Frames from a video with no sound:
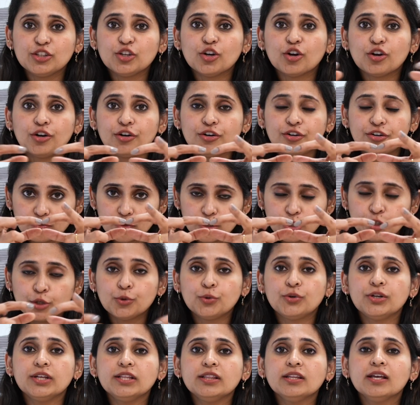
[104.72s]
your
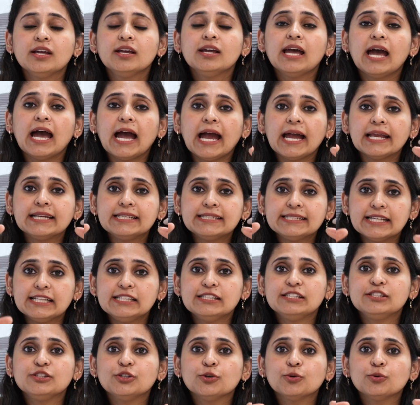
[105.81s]
urine and
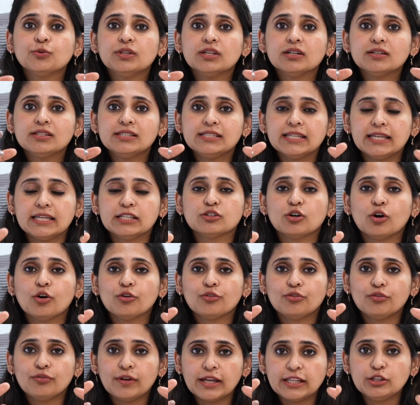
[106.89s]
tells you the date
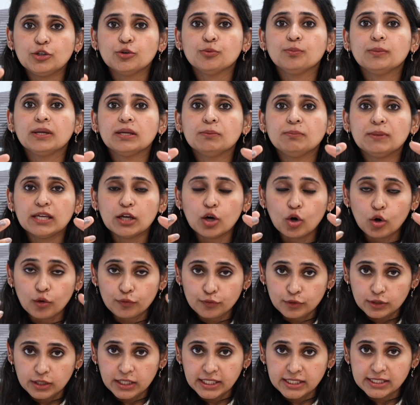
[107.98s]
of when you may be
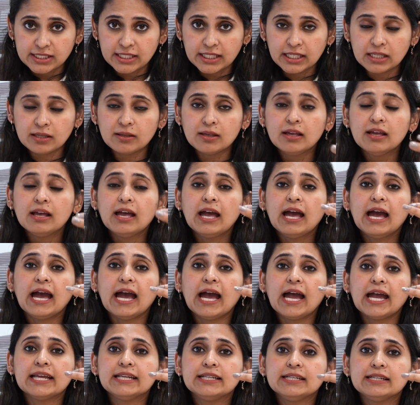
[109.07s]
ovulating.
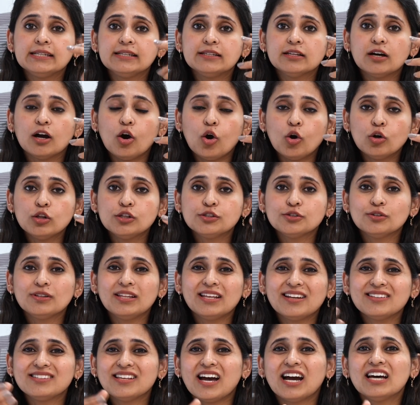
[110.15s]
And also there
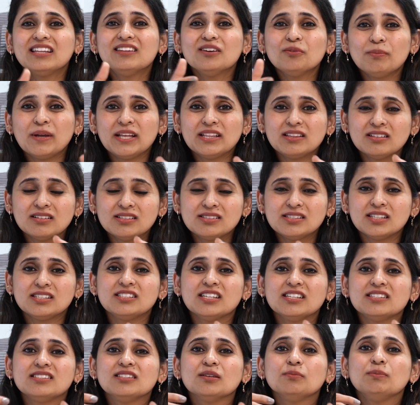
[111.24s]
are other methods such
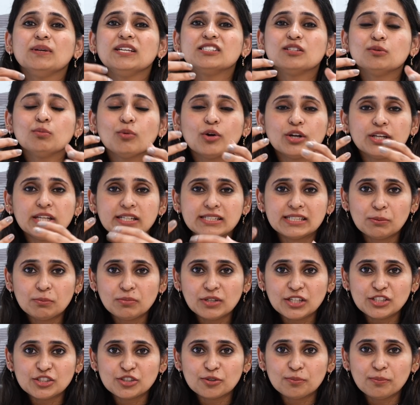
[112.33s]
as the basal body
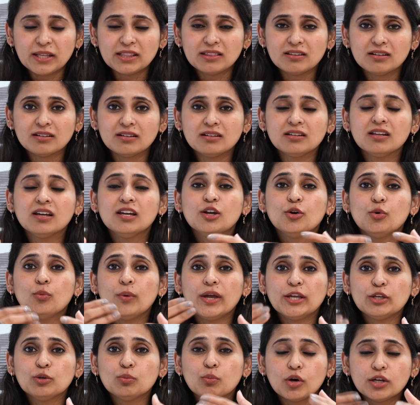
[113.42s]
temperature method, where
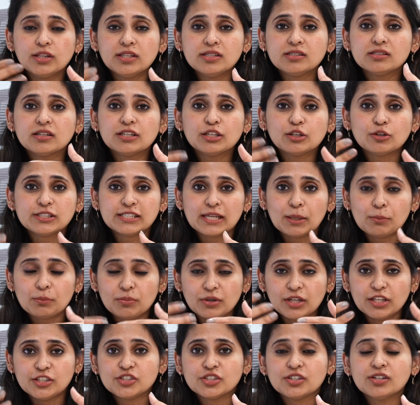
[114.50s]
you monitor your
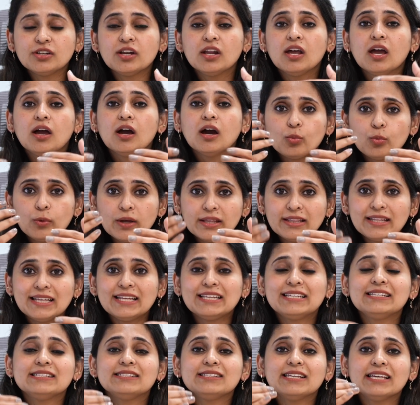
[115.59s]
temperature, where there
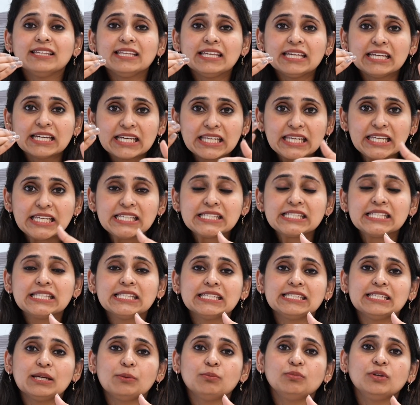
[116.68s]
is an increase in the
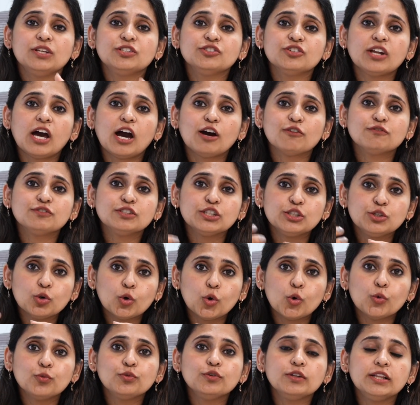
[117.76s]
temperature after you
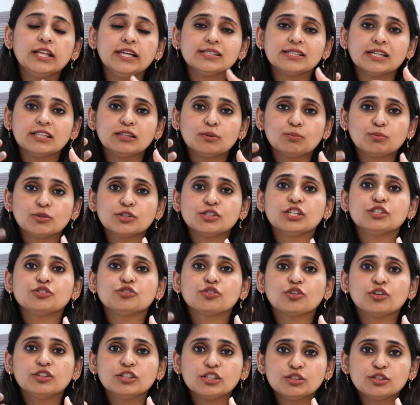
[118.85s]
ovulate and the progesterone